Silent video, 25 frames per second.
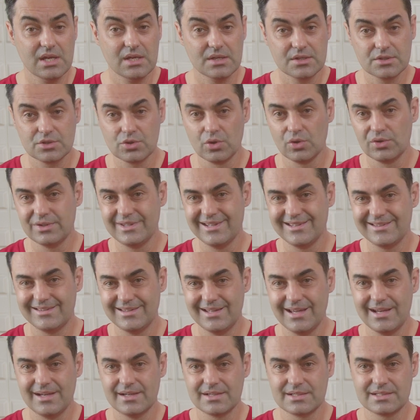so that
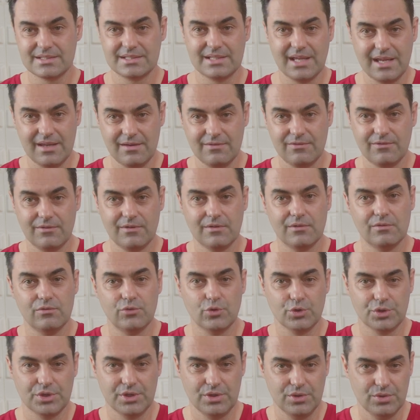they are safe
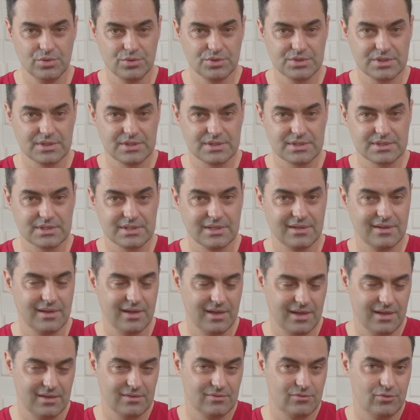for the users
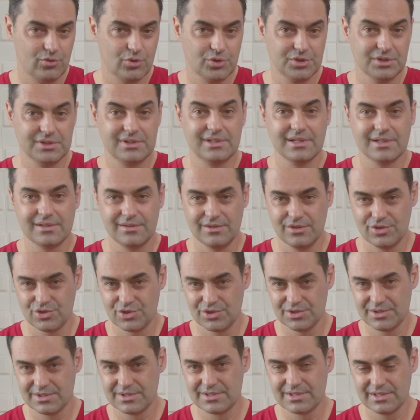and for the
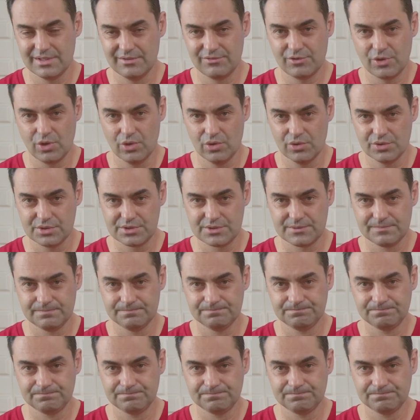technicians, of course.